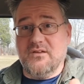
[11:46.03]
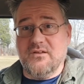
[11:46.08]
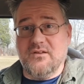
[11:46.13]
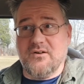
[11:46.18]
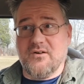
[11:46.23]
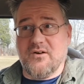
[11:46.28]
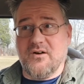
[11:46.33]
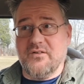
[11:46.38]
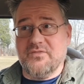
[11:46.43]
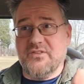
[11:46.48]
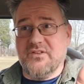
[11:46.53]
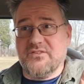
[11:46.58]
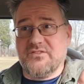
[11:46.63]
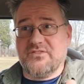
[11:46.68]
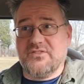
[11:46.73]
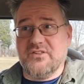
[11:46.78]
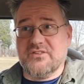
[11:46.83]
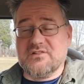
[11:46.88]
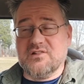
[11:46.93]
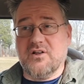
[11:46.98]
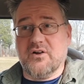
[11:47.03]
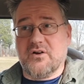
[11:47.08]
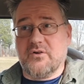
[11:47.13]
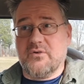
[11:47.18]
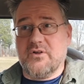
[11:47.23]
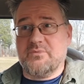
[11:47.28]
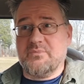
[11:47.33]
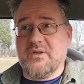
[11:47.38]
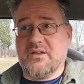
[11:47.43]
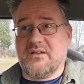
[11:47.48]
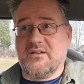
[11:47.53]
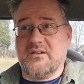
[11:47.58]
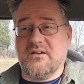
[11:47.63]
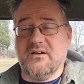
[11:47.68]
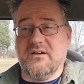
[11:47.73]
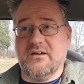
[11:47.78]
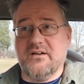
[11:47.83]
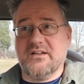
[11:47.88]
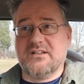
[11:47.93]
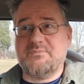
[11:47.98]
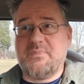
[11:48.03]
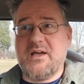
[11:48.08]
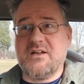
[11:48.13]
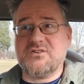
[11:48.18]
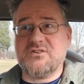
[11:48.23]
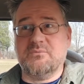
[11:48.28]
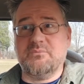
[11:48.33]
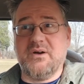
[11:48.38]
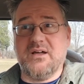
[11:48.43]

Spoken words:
you're on this logarithmic expansion.